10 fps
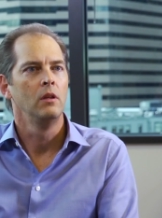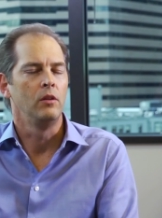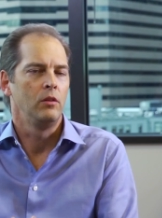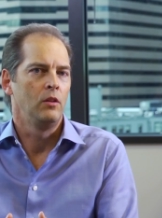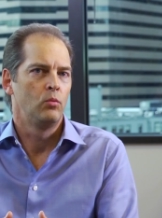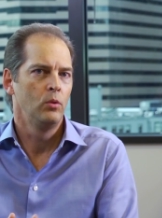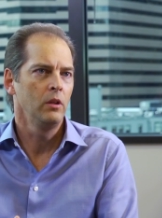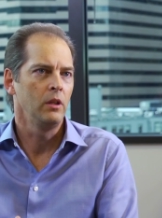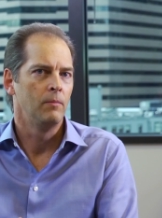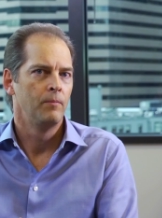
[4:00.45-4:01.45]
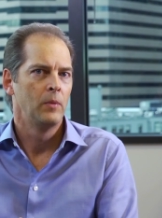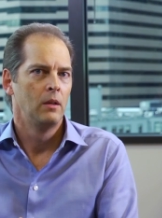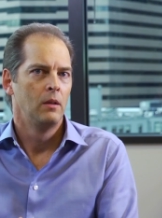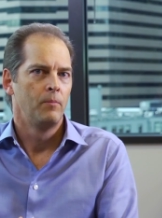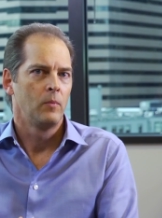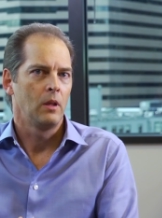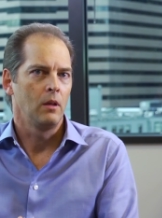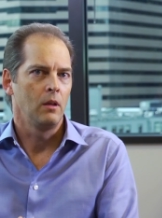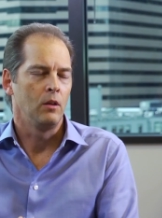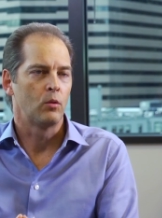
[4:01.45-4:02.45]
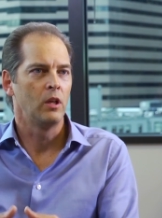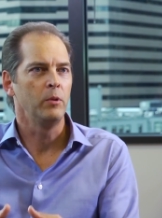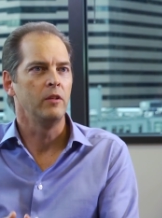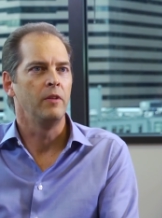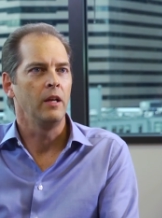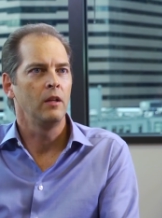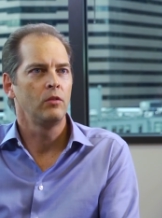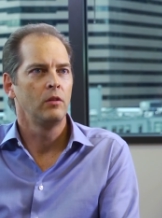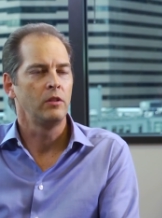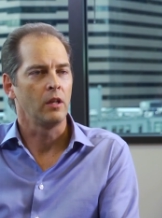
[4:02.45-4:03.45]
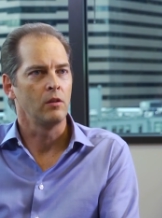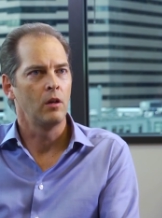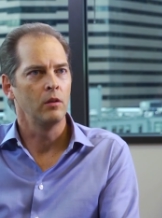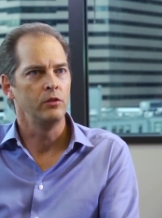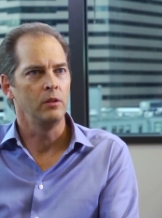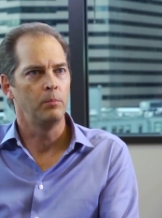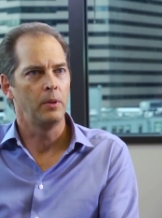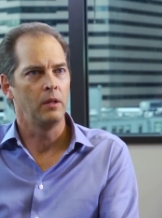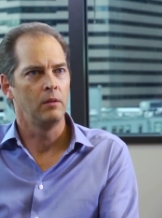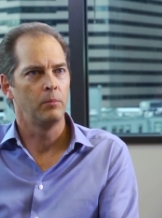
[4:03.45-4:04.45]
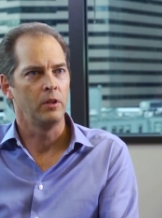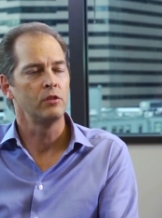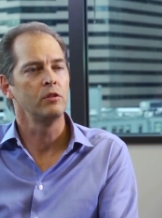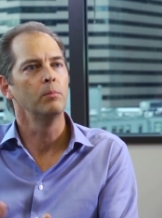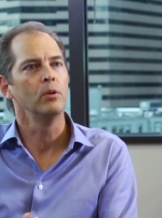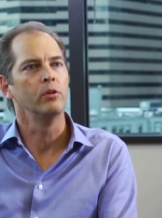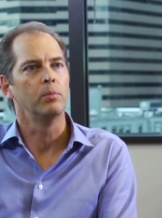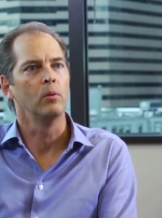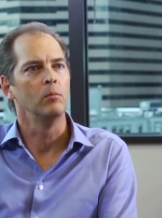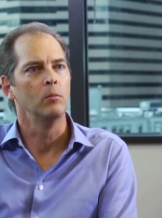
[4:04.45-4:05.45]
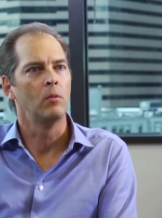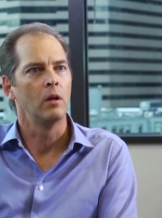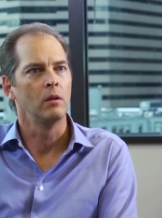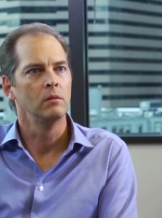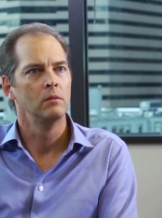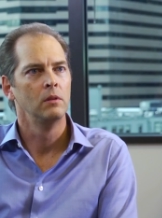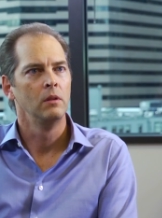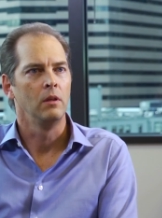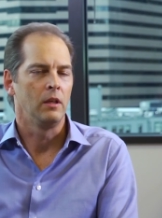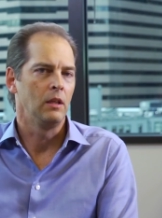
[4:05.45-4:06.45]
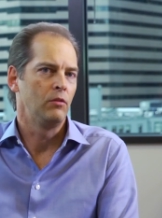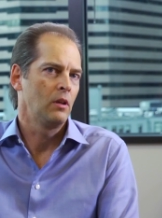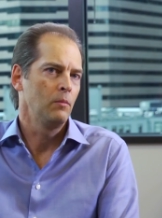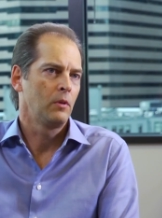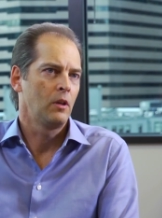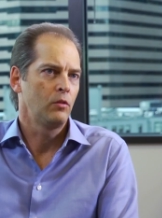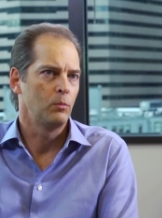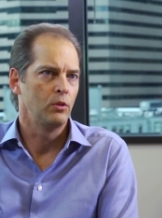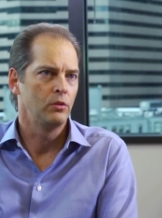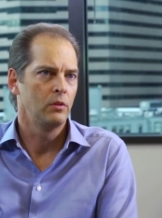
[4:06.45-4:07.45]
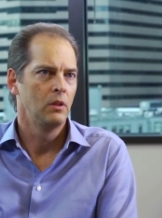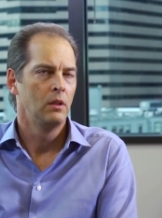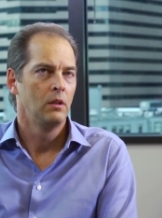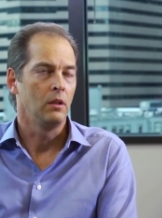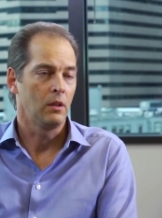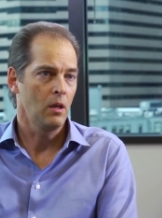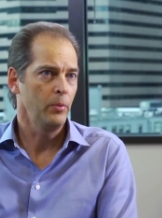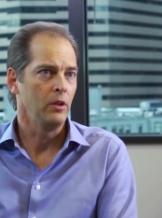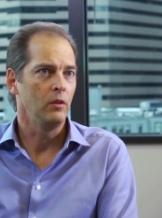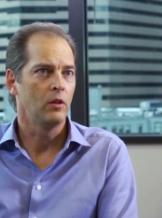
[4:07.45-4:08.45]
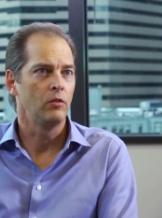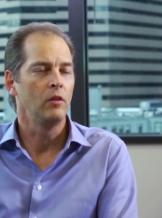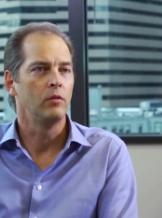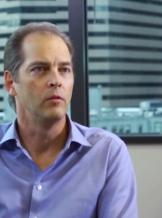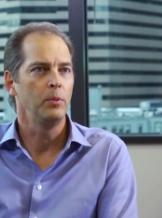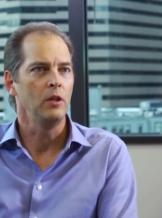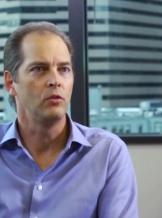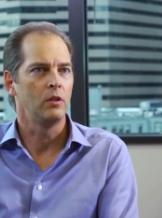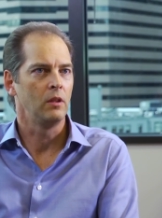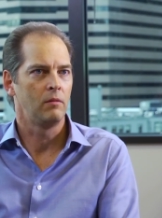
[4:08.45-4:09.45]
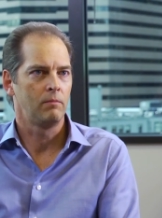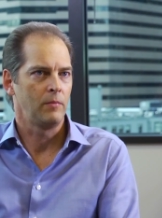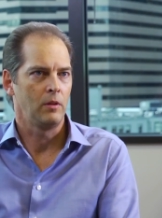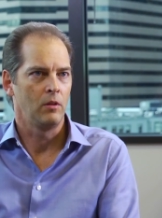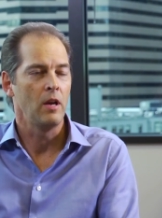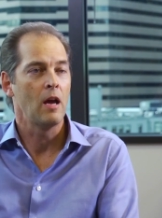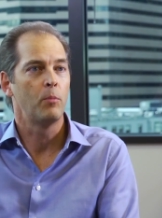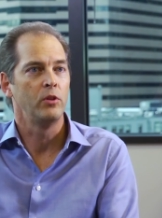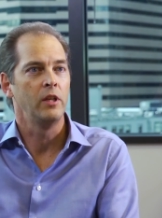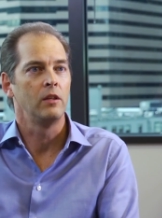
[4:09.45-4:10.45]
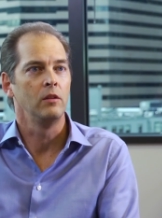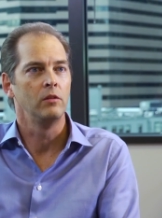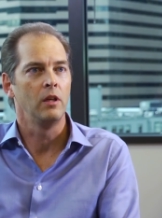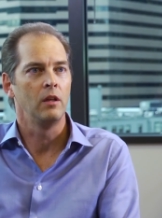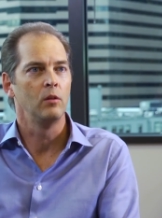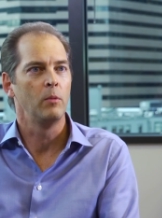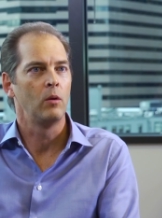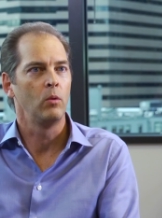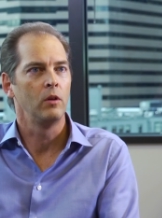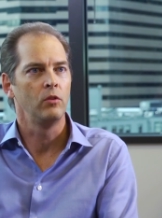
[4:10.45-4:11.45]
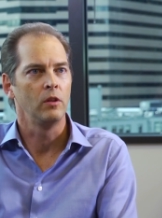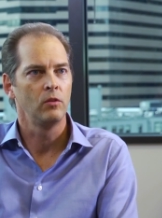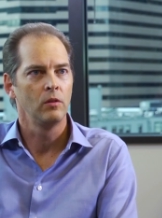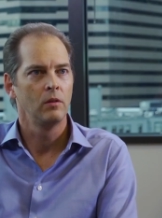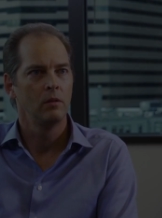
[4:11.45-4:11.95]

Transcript: It's really incredibly advanced technology, but a simple deployment model. And it gives customers and companies a sense of peace that they're now protecting their data no matter where it sits.